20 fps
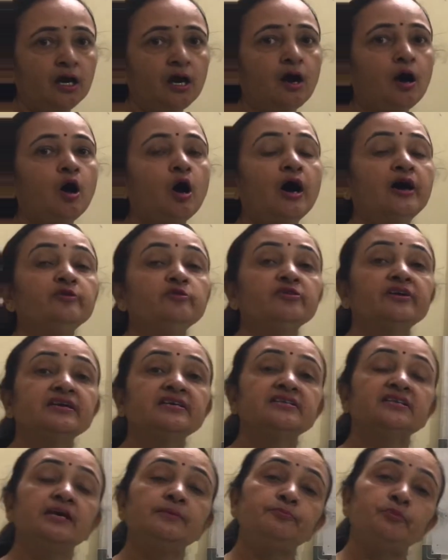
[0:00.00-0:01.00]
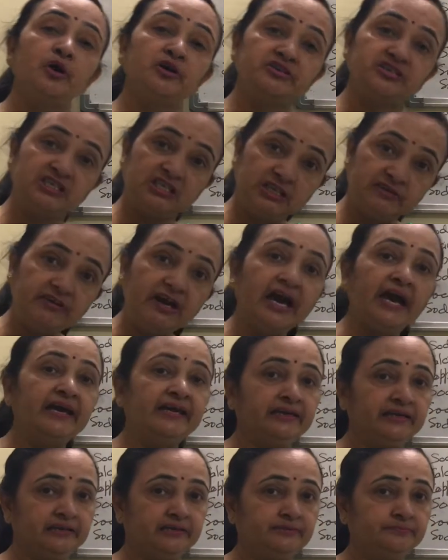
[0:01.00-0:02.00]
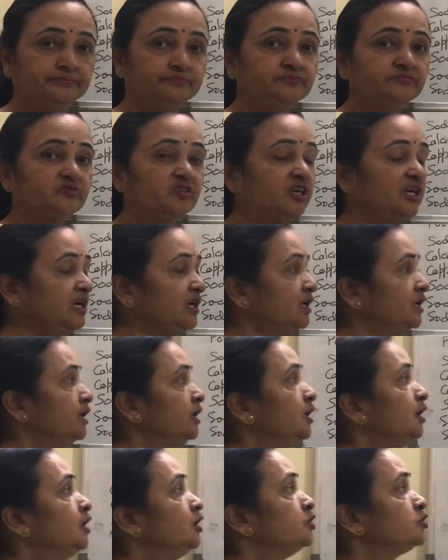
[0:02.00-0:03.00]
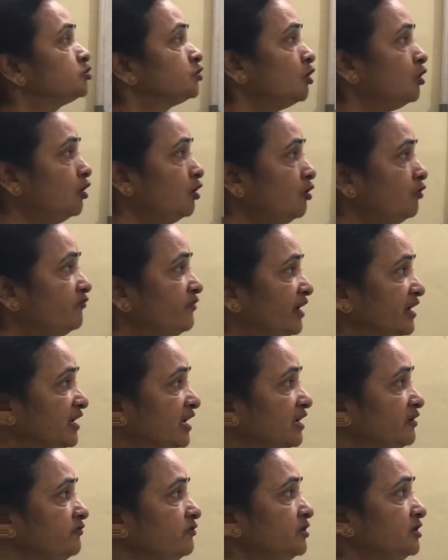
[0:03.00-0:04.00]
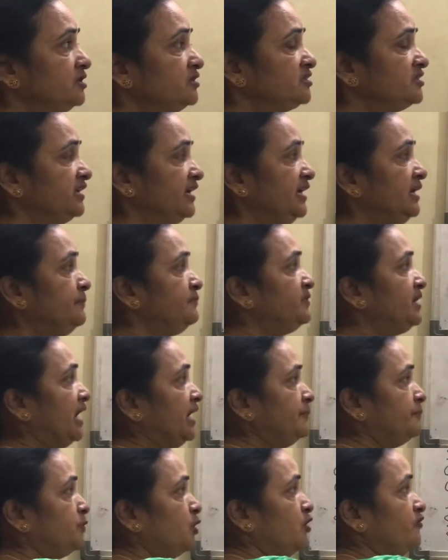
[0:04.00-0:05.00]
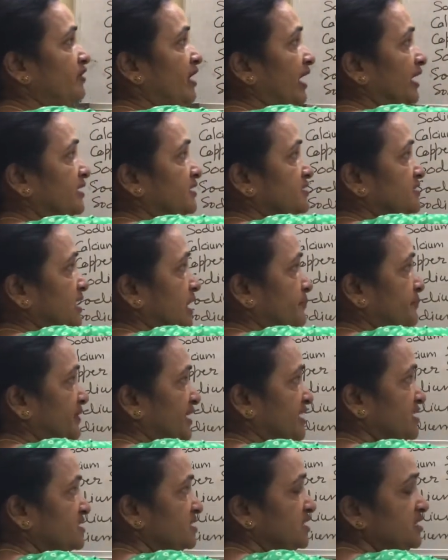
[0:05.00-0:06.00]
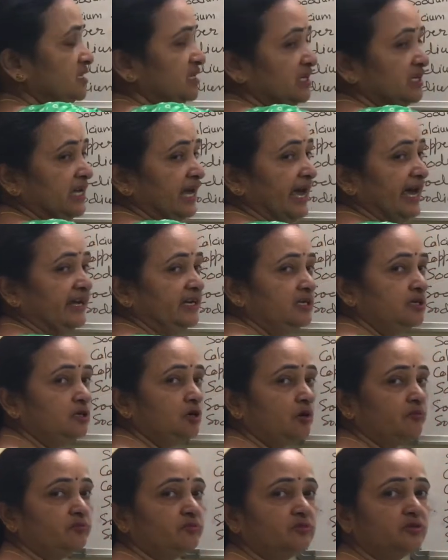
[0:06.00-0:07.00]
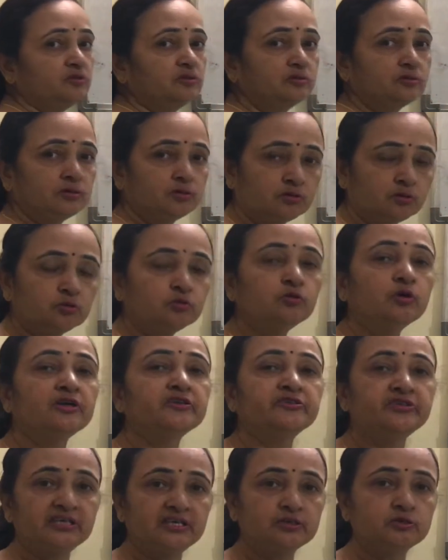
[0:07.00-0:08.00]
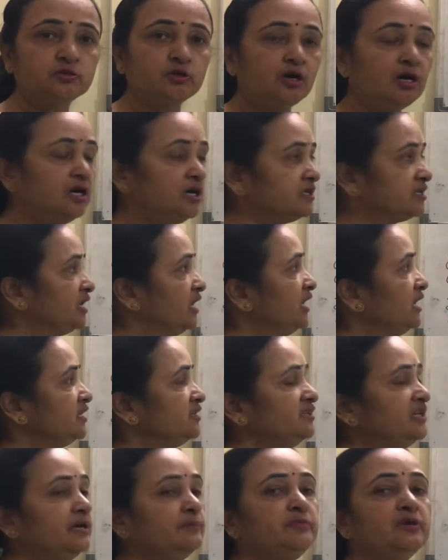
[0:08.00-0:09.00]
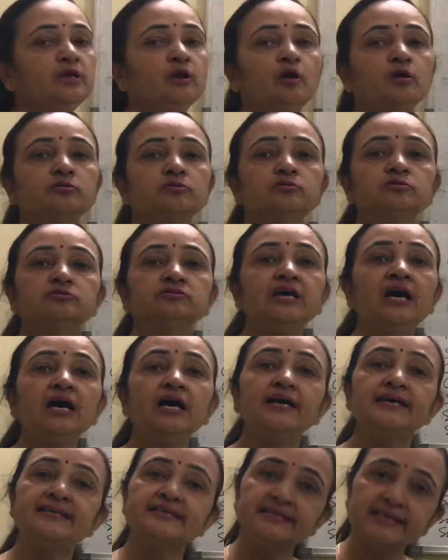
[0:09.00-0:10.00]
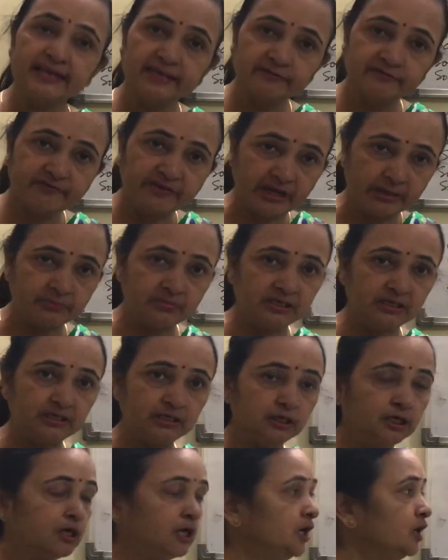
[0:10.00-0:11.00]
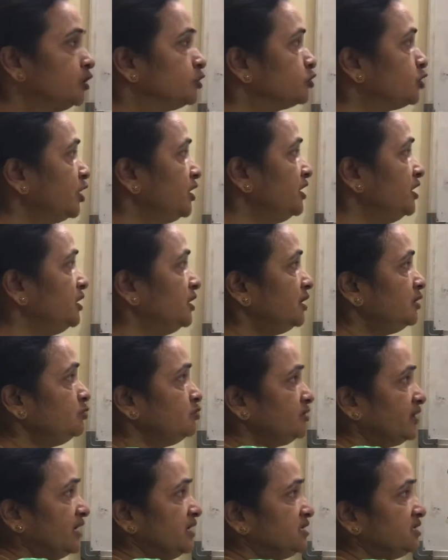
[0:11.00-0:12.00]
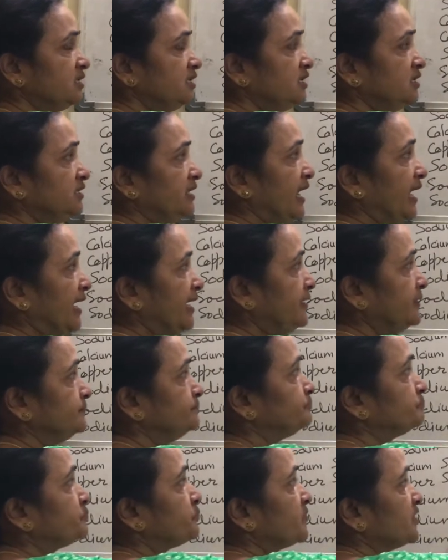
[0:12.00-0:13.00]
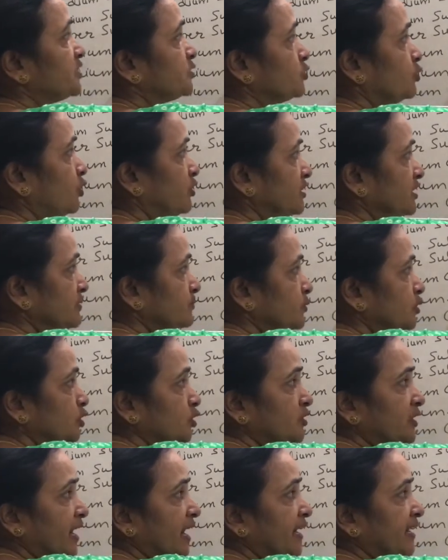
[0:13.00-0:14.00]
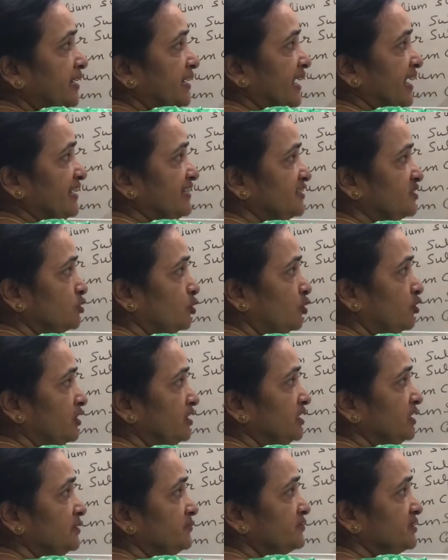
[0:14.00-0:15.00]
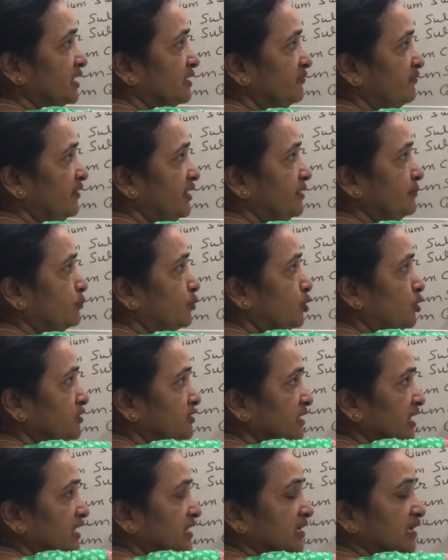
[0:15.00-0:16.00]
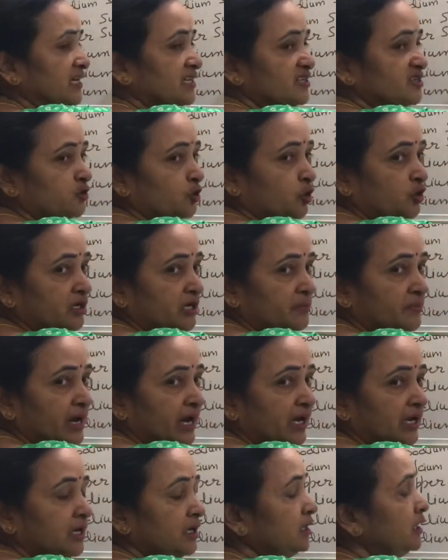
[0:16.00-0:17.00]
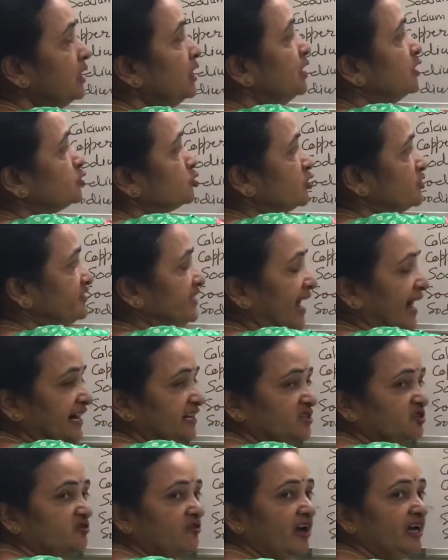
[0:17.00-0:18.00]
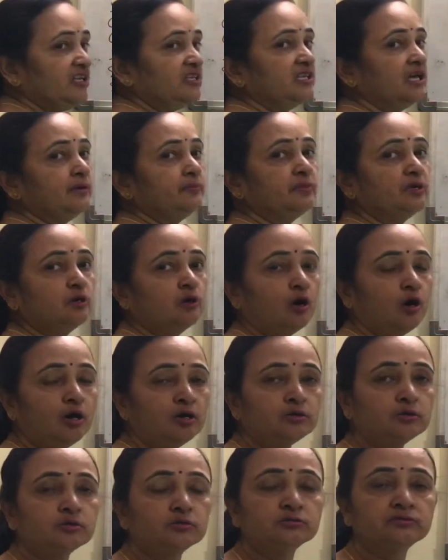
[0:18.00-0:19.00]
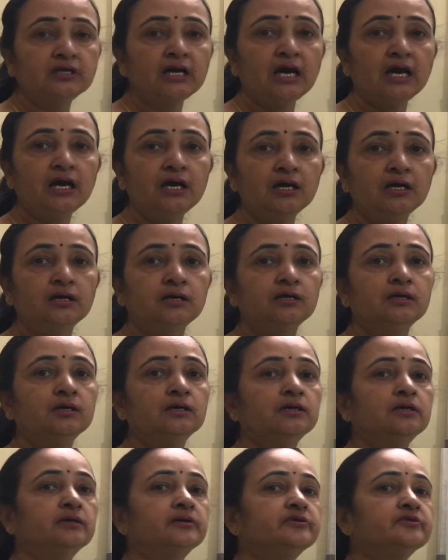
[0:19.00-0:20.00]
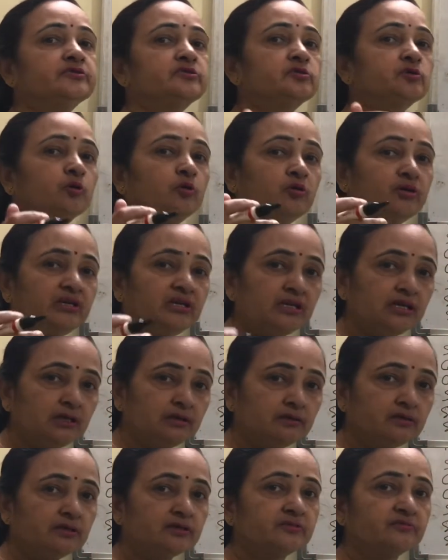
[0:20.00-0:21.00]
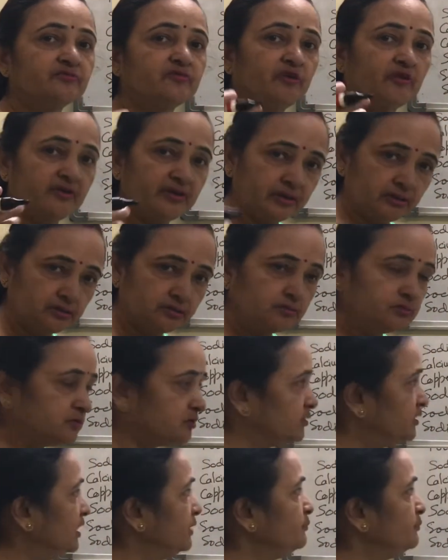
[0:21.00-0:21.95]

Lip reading: or you can say positive ion. Okay, so whenever same type of ions are present in any of 2 or 3 salts, they belong to the same family. So here you can see that sodium chloride and sodium sulfate both contain sodium ion, So that's why they belong to the sodium, they